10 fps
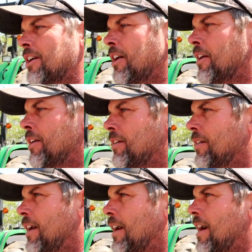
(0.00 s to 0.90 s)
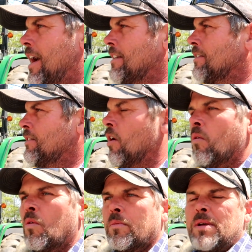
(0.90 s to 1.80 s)
I just
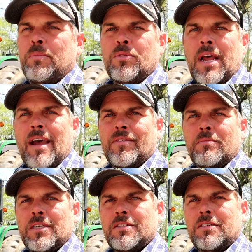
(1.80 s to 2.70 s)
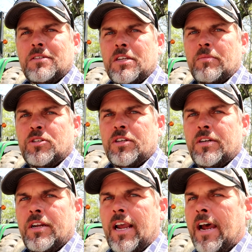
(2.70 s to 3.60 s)
don't want people to have the
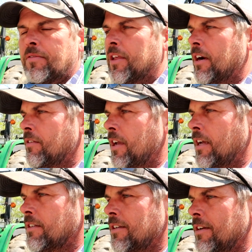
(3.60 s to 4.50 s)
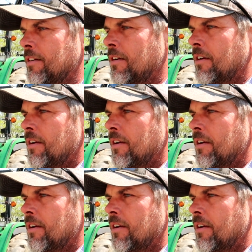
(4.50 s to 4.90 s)
misconception out there that